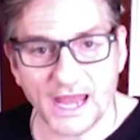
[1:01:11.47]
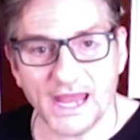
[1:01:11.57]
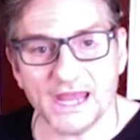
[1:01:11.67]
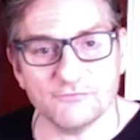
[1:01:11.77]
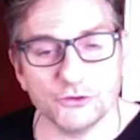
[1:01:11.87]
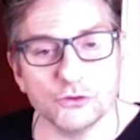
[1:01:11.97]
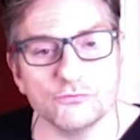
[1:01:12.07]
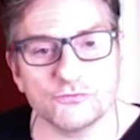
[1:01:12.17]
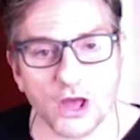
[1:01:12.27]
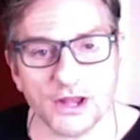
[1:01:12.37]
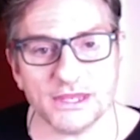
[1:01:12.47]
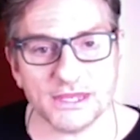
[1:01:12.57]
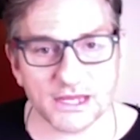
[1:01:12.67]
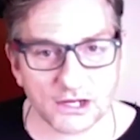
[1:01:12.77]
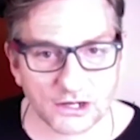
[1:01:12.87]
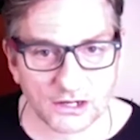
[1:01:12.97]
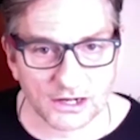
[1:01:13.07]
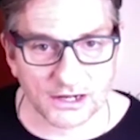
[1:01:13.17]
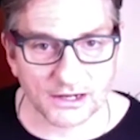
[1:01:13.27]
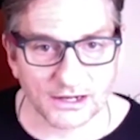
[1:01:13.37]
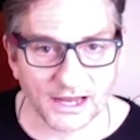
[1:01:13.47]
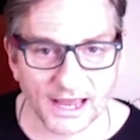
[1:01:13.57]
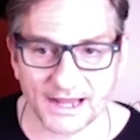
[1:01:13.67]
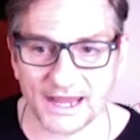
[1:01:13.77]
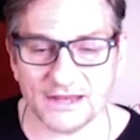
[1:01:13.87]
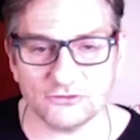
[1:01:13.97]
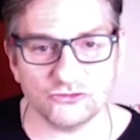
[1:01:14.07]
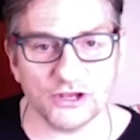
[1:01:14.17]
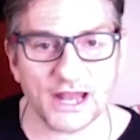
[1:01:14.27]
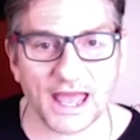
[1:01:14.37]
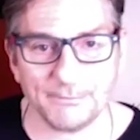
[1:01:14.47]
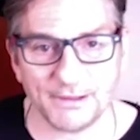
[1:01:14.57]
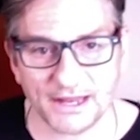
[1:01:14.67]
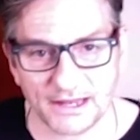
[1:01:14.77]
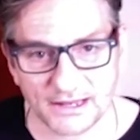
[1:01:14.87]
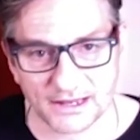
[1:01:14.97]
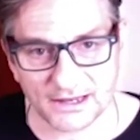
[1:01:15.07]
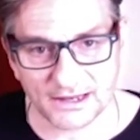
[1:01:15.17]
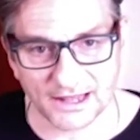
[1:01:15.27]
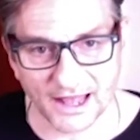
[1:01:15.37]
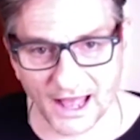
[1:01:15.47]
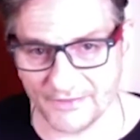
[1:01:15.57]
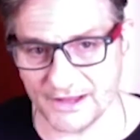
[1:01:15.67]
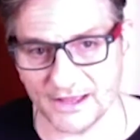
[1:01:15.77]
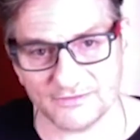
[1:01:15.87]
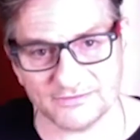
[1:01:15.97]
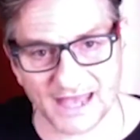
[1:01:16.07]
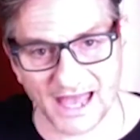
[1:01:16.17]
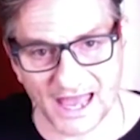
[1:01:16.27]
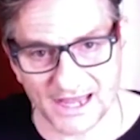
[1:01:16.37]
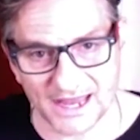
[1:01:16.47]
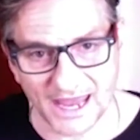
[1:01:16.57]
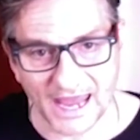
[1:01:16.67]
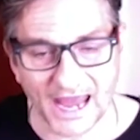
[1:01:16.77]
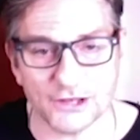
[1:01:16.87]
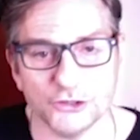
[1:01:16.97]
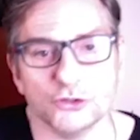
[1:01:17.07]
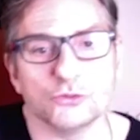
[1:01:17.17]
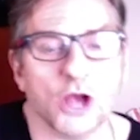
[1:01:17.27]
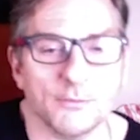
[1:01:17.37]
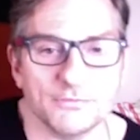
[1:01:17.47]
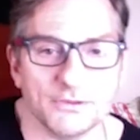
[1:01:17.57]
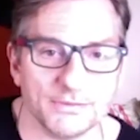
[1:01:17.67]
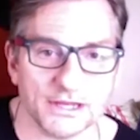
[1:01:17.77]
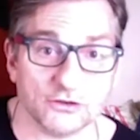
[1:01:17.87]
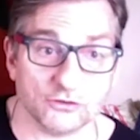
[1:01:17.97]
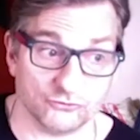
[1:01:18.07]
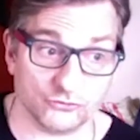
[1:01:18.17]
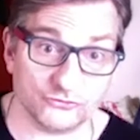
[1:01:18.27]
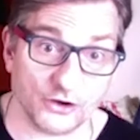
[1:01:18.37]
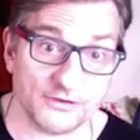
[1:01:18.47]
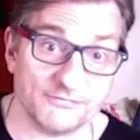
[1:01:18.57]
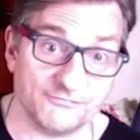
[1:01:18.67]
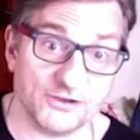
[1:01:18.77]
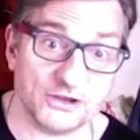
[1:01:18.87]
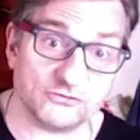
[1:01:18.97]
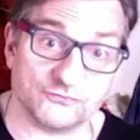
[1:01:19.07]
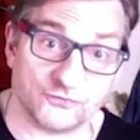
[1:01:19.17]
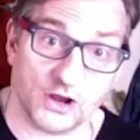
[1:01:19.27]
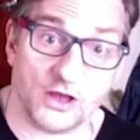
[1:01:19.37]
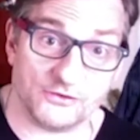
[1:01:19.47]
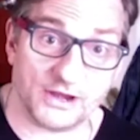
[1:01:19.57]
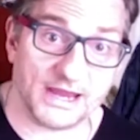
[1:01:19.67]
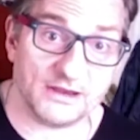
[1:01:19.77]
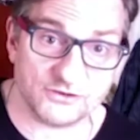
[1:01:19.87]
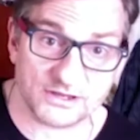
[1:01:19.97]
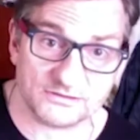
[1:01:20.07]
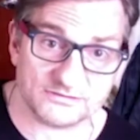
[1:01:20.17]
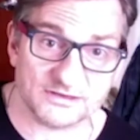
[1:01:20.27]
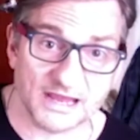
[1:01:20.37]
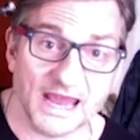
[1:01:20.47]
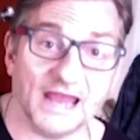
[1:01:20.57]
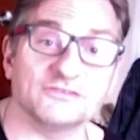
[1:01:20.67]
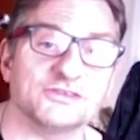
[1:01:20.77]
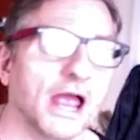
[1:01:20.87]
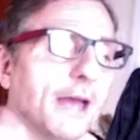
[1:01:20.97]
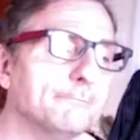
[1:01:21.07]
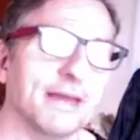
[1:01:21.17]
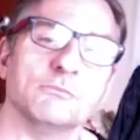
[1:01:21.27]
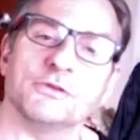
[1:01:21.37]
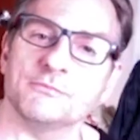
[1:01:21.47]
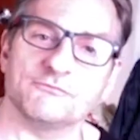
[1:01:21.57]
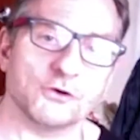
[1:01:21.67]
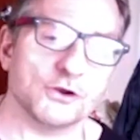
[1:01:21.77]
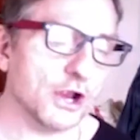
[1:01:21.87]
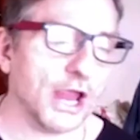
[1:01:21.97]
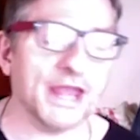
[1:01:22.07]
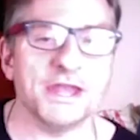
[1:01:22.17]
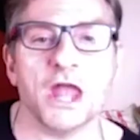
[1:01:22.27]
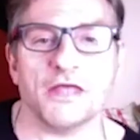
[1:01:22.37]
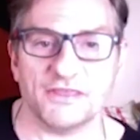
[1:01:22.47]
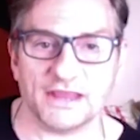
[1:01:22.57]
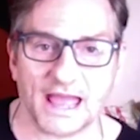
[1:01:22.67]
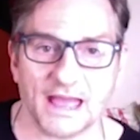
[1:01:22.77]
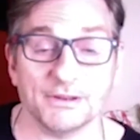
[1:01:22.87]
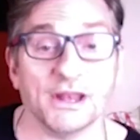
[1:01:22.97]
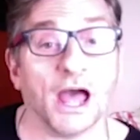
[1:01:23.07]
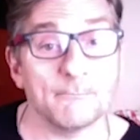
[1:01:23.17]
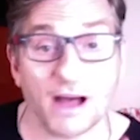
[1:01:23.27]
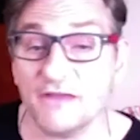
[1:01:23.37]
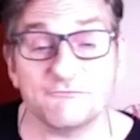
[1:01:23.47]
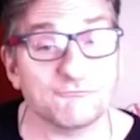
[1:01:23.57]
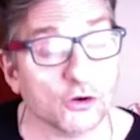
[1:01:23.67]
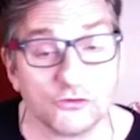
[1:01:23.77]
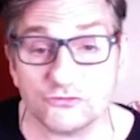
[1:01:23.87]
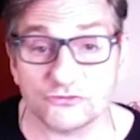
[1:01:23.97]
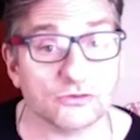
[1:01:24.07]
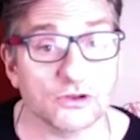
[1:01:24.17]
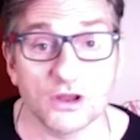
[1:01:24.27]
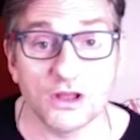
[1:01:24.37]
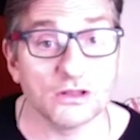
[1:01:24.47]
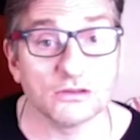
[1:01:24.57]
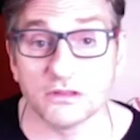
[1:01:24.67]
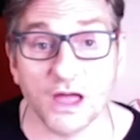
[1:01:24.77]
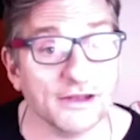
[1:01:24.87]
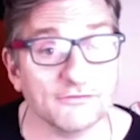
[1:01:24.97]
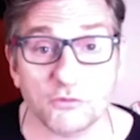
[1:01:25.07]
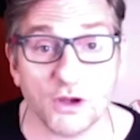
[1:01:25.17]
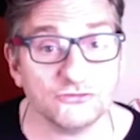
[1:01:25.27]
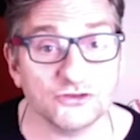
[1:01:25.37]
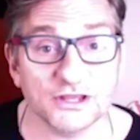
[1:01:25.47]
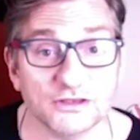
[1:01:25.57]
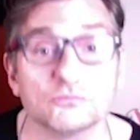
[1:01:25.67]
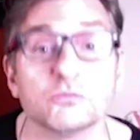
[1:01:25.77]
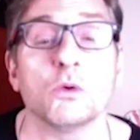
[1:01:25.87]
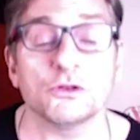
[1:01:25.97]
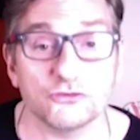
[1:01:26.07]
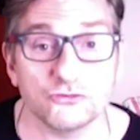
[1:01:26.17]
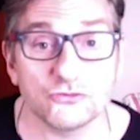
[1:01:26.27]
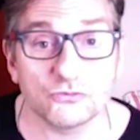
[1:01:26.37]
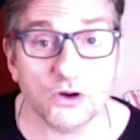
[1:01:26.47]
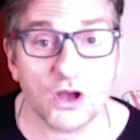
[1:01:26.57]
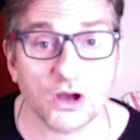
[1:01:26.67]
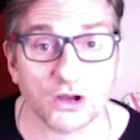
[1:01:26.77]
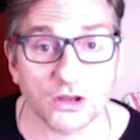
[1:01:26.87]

If you've gone a year and ain't shit happening on the other side, and you come to me because you're starting to fish for other agents and say, I've been with them for a year and nothing happened, my first line of questioning is, well, what did you do wrong?